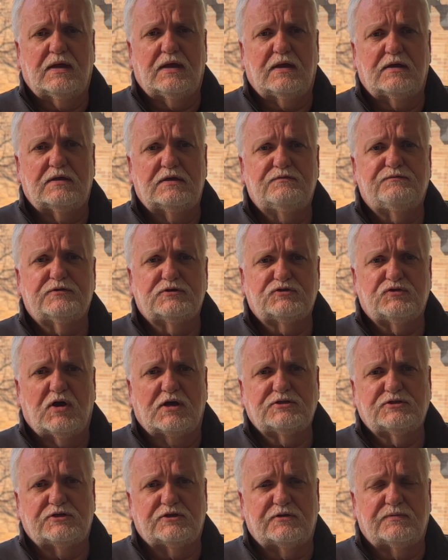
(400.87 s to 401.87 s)

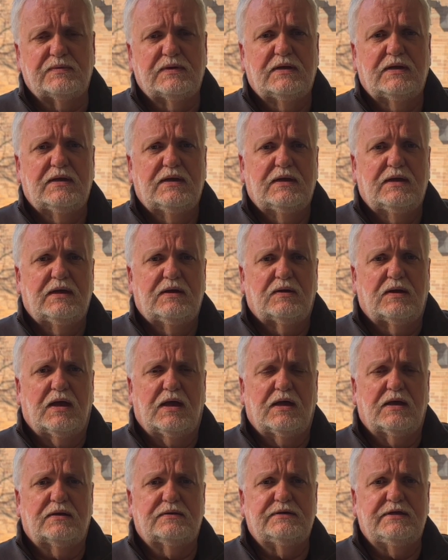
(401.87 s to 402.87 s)
infrastructure
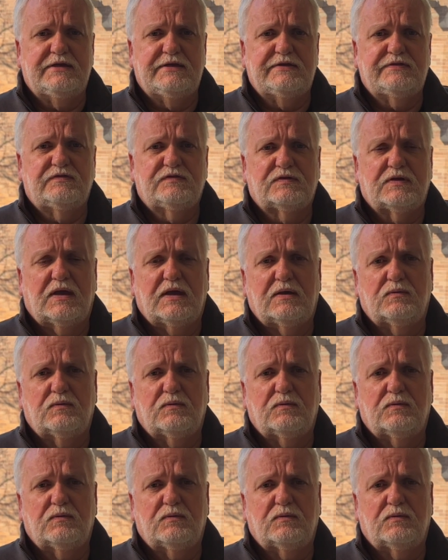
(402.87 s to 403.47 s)
needs,